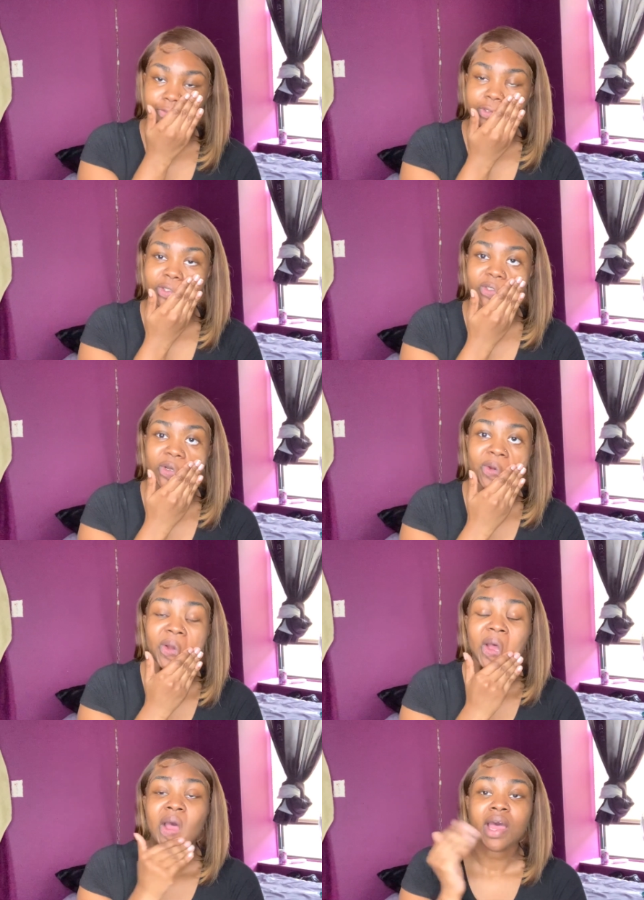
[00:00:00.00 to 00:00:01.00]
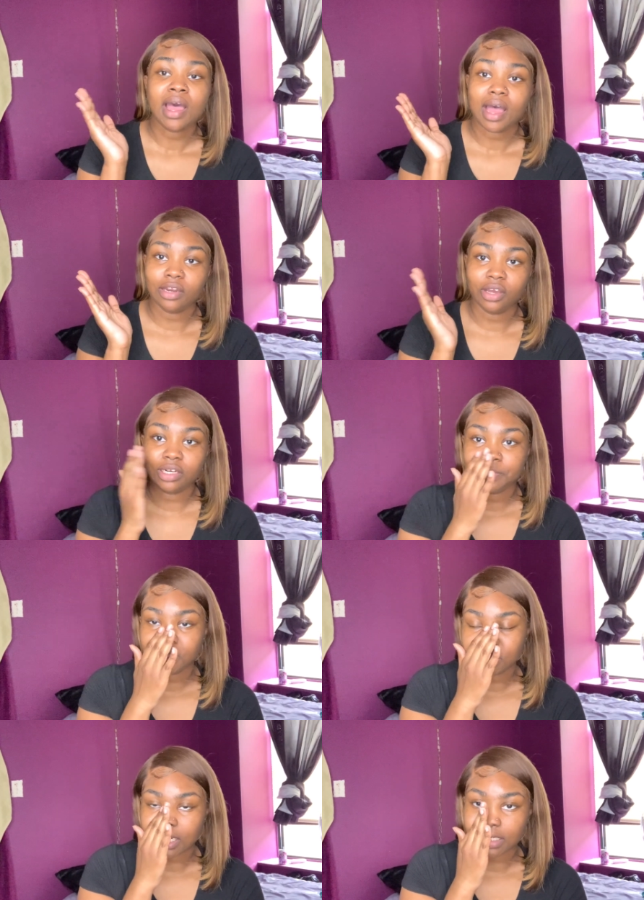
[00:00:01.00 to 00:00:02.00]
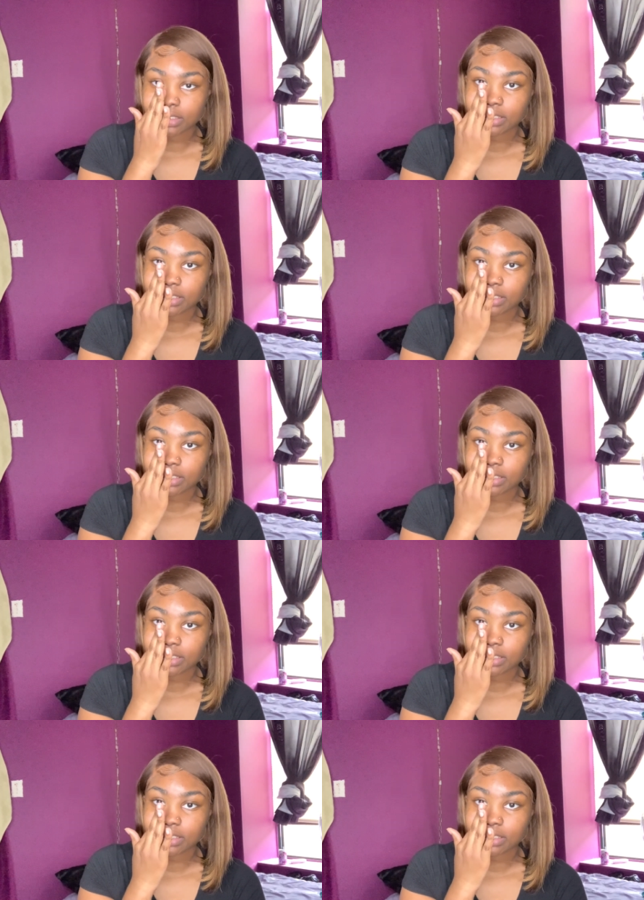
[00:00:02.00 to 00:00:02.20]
so I know how to bleach knots.